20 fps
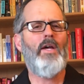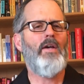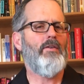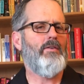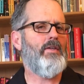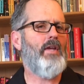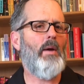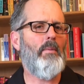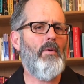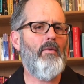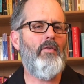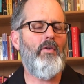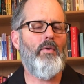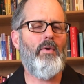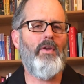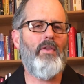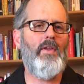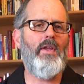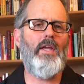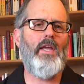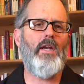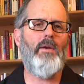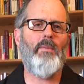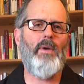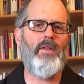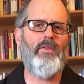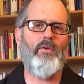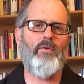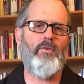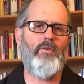Some of you are thinking
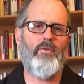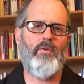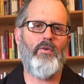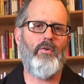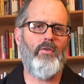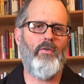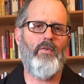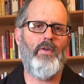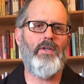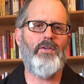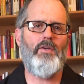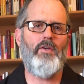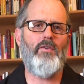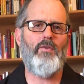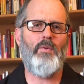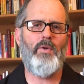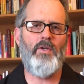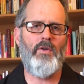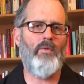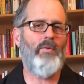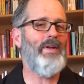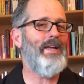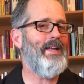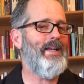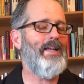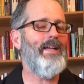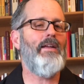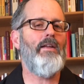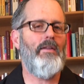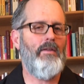about those sorts of issues when you're
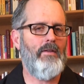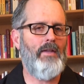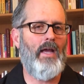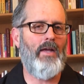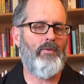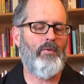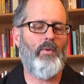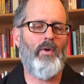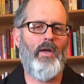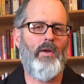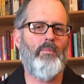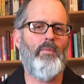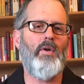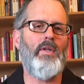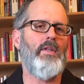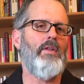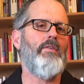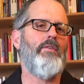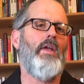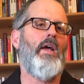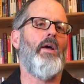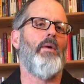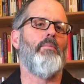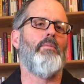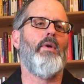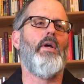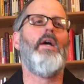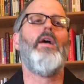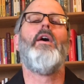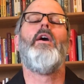reading. That's why I bring this up.
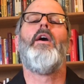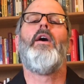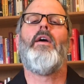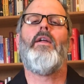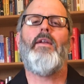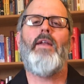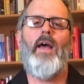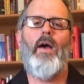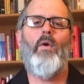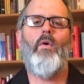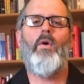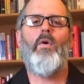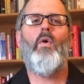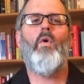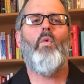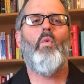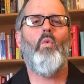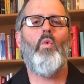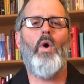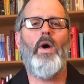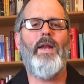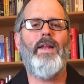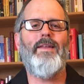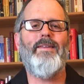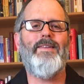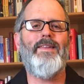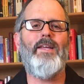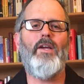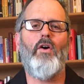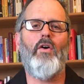Now, what
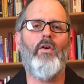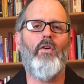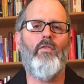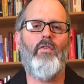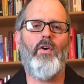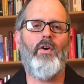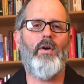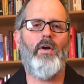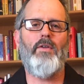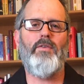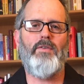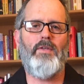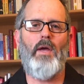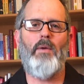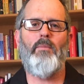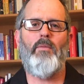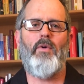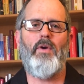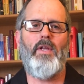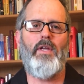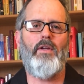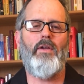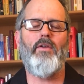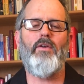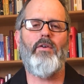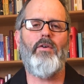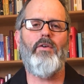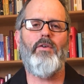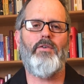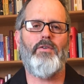is the overall summary
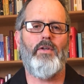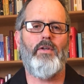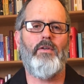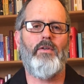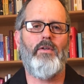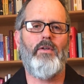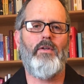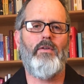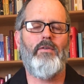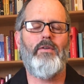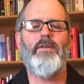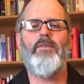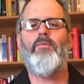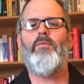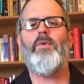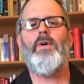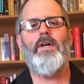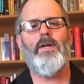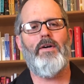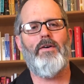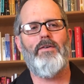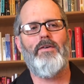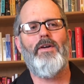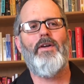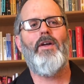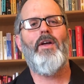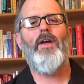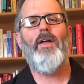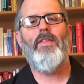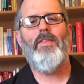conclusion? Well,
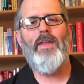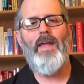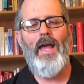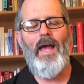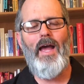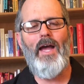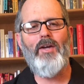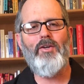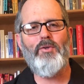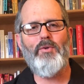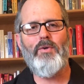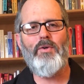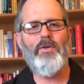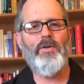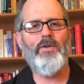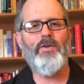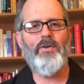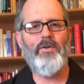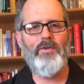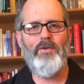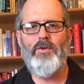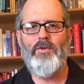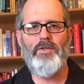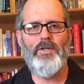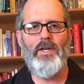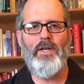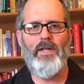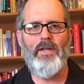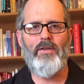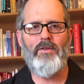the actual
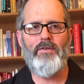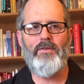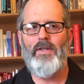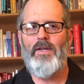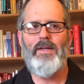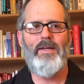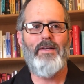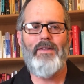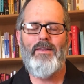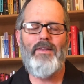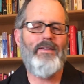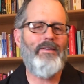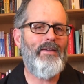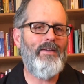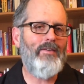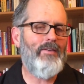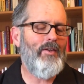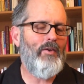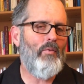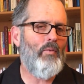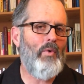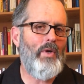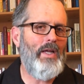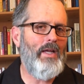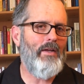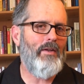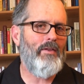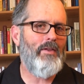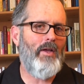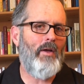conclusion is this isn't
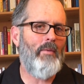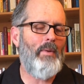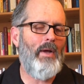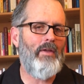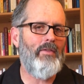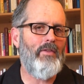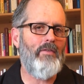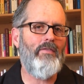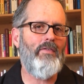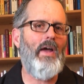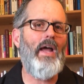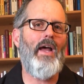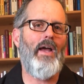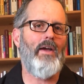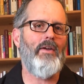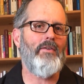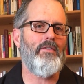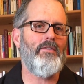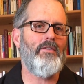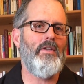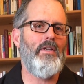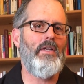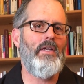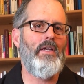real about the facts.